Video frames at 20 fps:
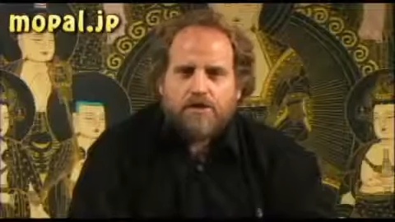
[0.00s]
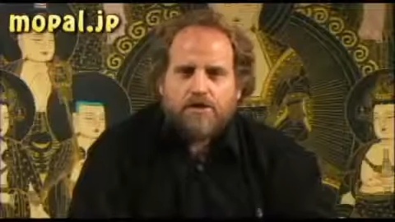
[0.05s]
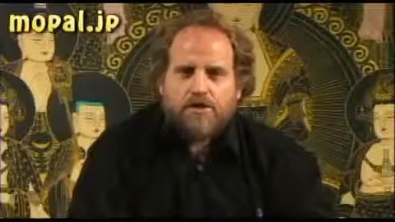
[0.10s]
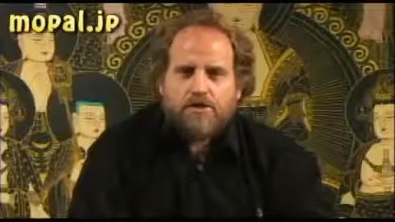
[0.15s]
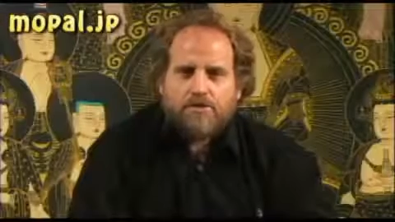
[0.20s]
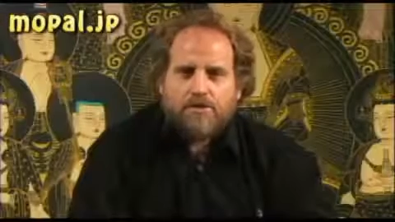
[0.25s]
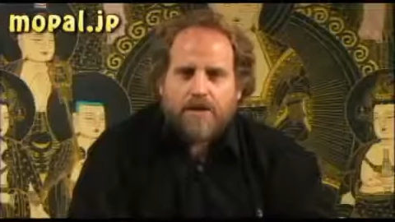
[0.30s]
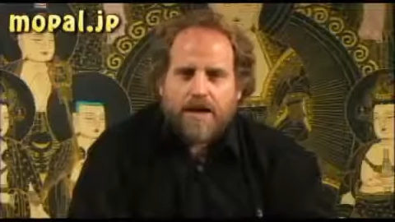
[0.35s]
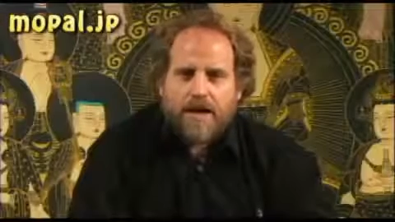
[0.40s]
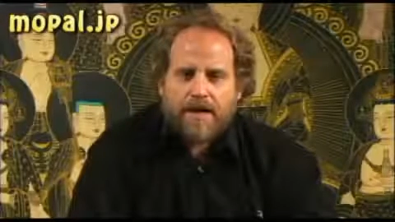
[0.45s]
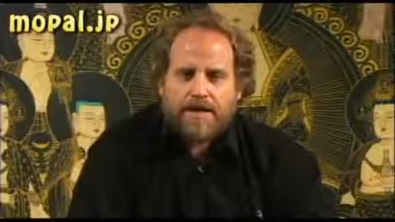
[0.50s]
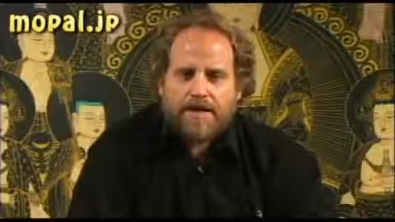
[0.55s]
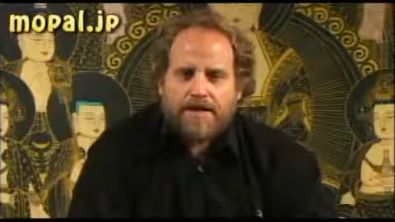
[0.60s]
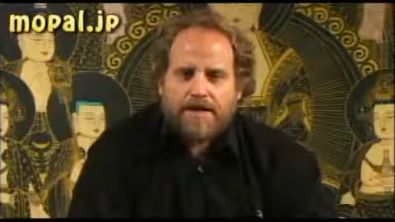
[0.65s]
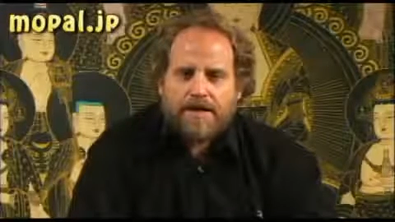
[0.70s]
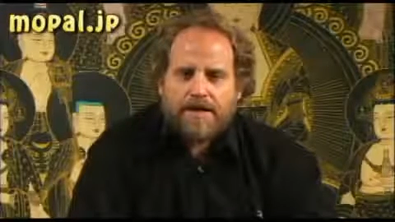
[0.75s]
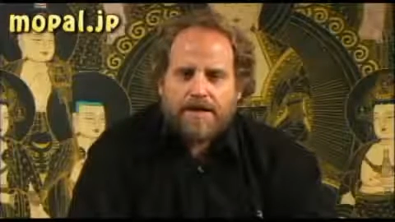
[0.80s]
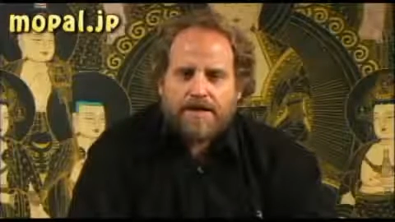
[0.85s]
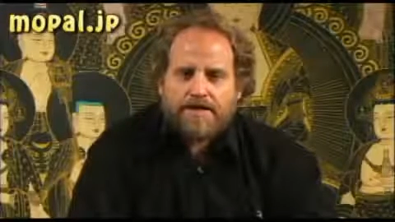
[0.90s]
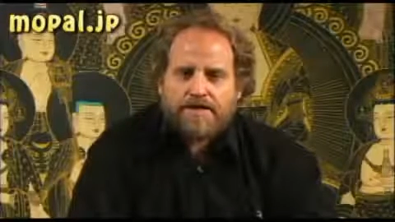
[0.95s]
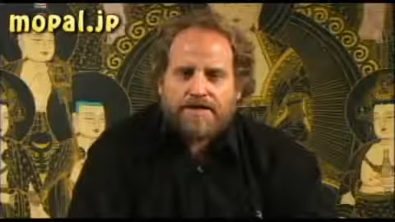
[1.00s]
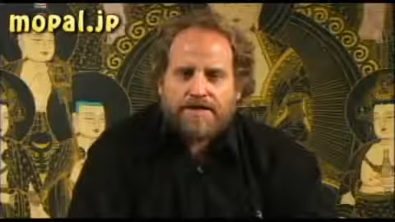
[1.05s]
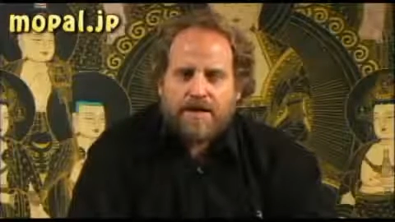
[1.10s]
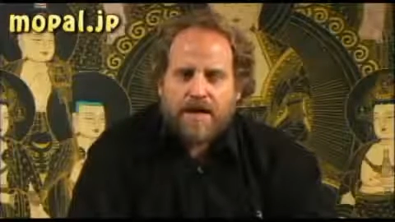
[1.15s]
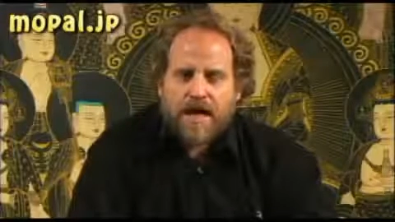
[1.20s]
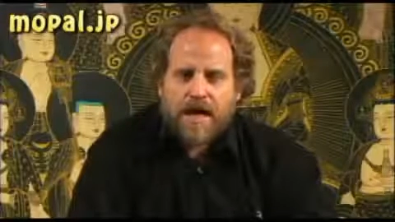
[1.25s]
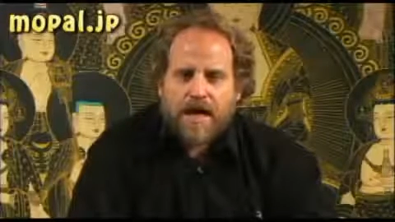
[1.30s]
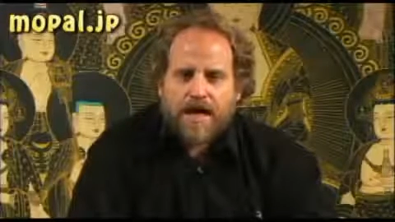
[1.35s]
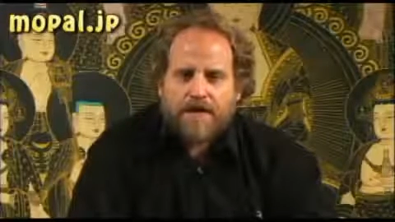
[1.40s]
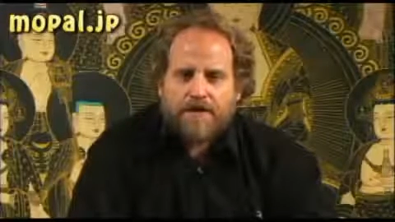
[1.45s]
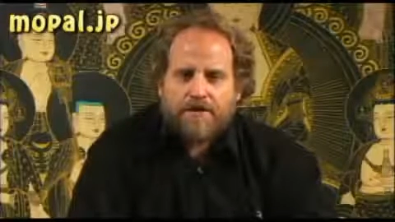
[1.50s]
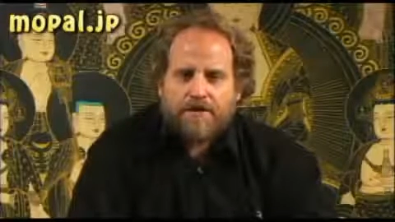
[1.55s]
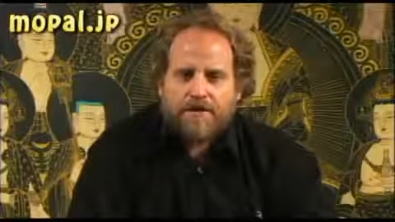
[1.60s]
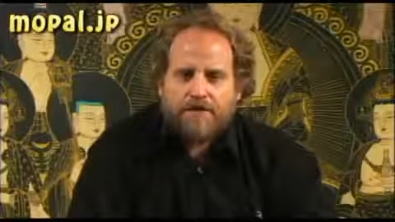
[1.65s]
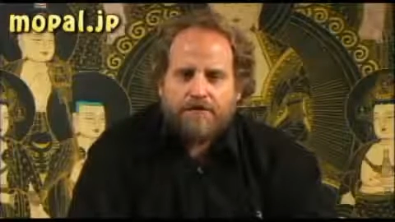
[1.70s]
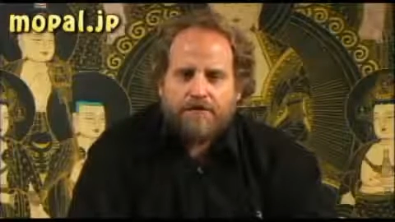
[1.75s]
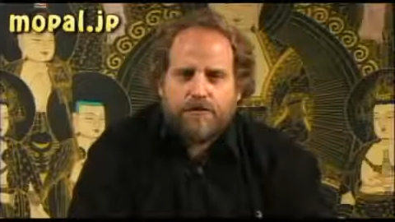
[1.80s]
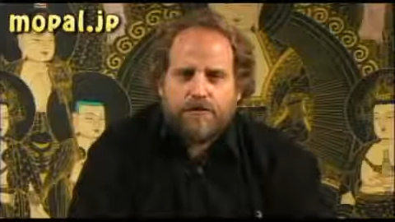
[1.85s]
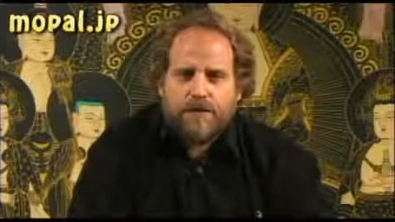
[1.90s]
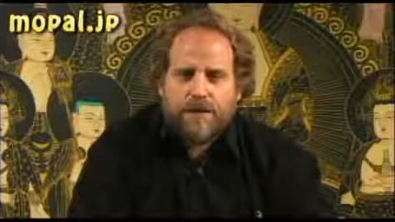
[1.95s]
Humanity is tired
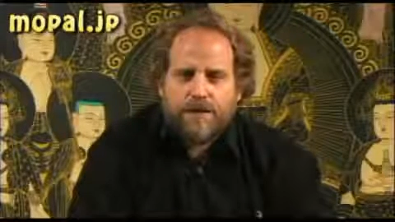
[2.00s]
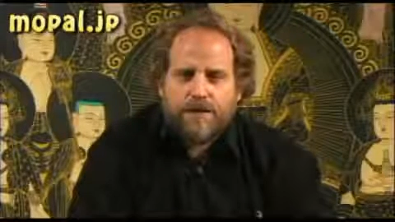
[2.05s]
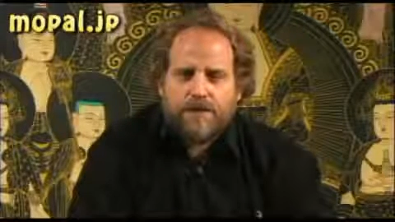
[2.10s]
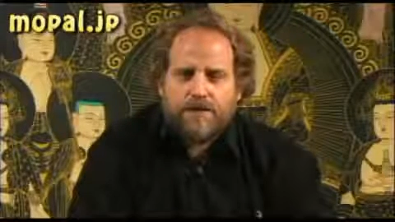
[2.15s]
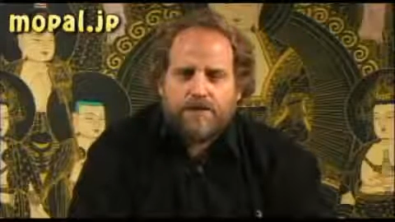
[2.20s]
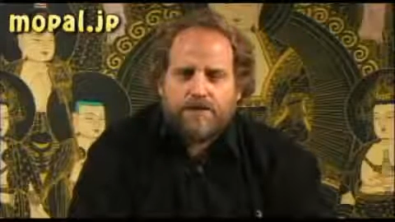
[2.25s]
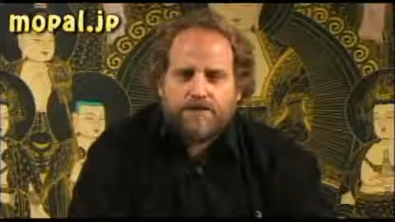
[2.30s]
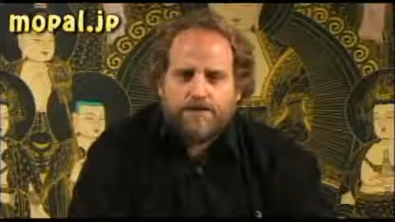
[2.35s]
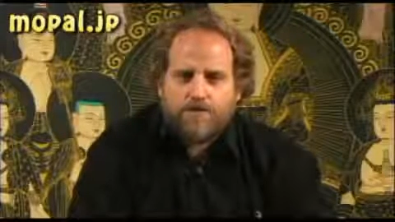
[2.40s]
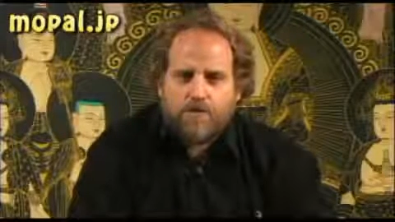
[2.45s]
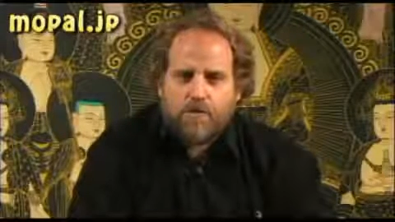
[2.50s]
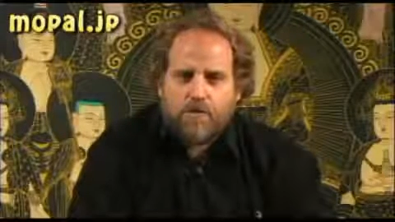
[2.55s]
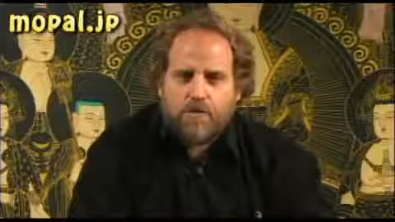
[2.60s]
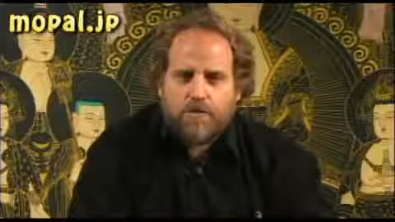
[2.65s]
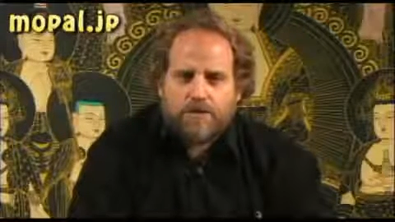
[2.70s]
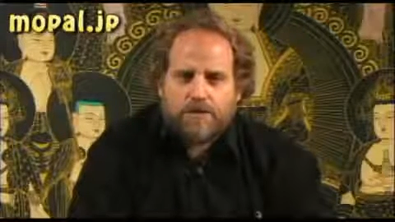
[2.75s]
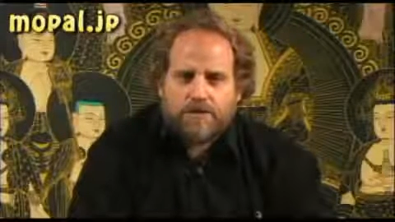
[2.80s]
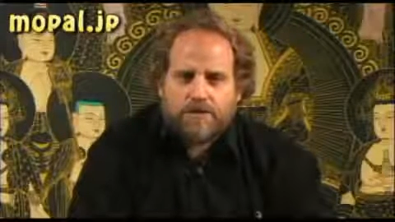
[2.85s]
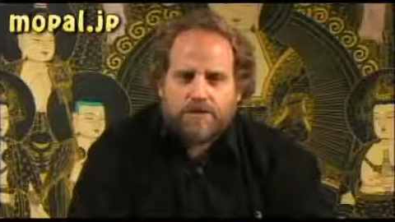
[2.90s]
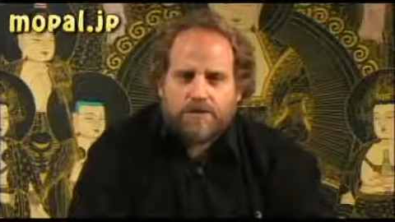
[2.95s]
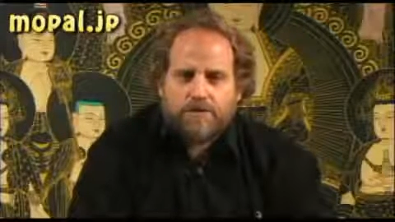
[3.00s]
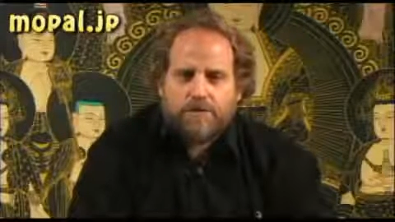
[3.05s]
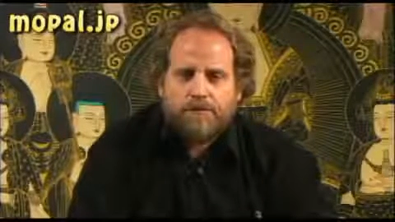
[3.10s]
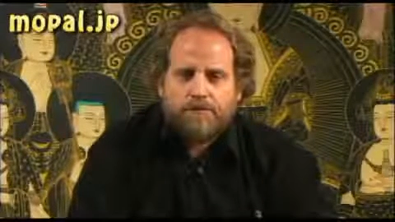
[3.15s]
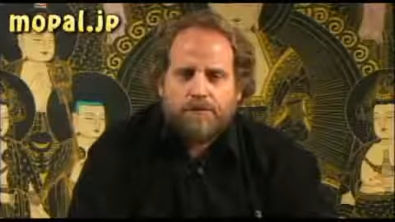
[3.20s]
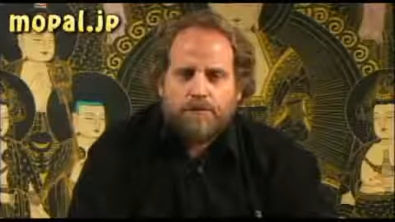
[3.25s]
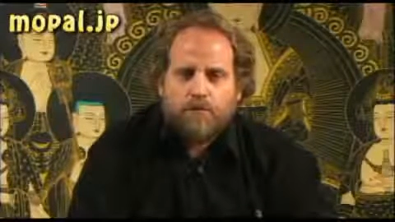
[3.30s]
of your endless wars.